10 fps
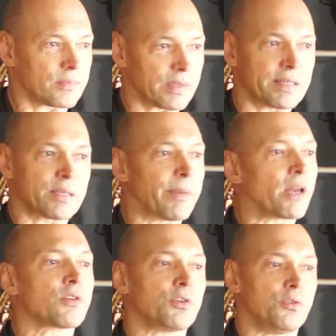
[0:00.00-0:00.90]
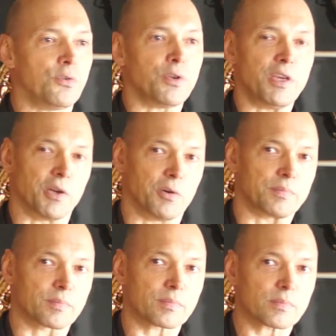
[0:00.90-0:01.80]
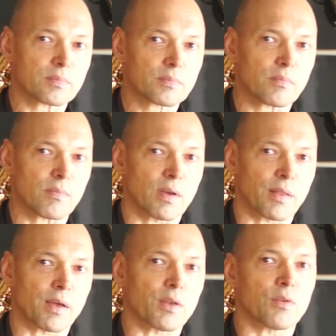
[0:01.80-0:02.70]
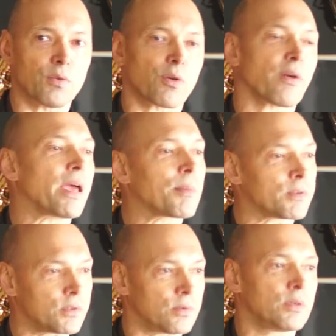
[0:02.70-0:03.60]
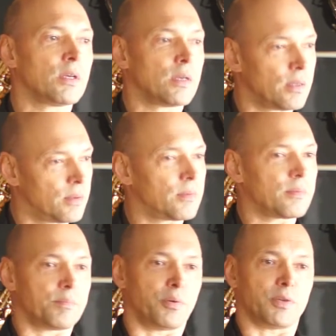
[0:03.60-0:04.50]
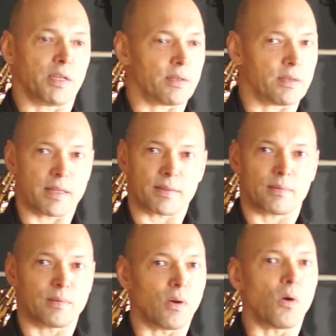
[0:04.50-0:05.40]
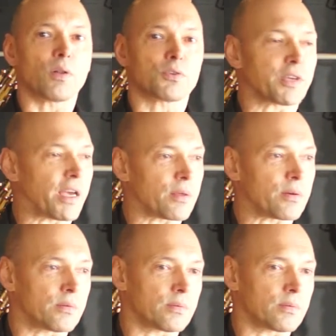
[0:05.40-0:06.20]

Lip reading: It's a melody you hear, and then you are able to put that. And that all together